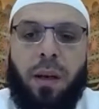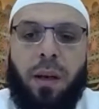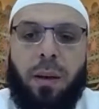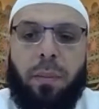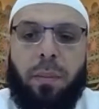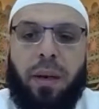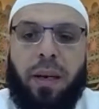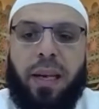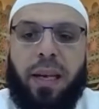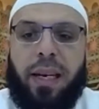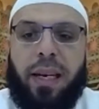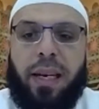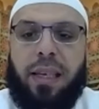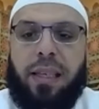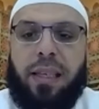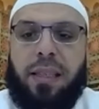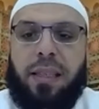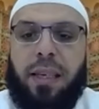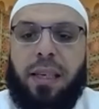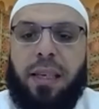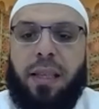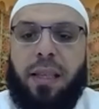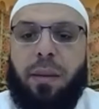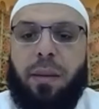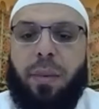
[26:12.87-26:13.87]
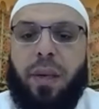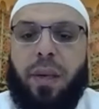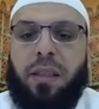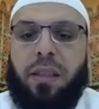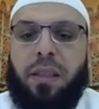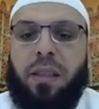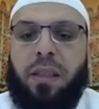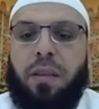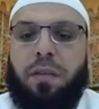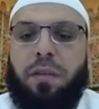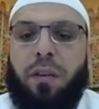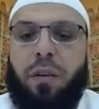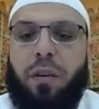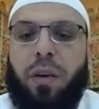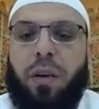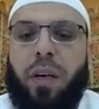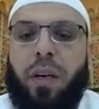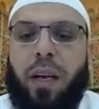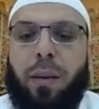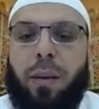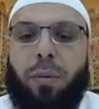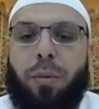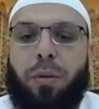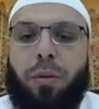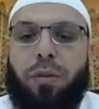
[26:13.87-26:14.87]
But like I said, the best, if you are
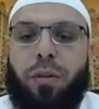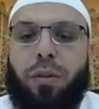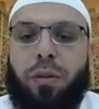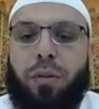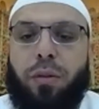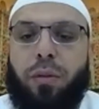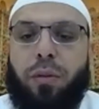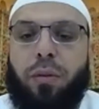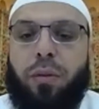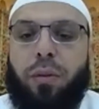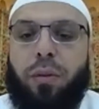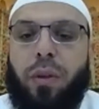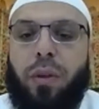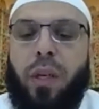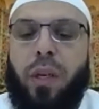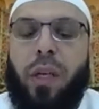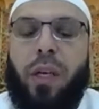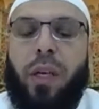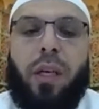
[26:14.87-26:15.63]
able to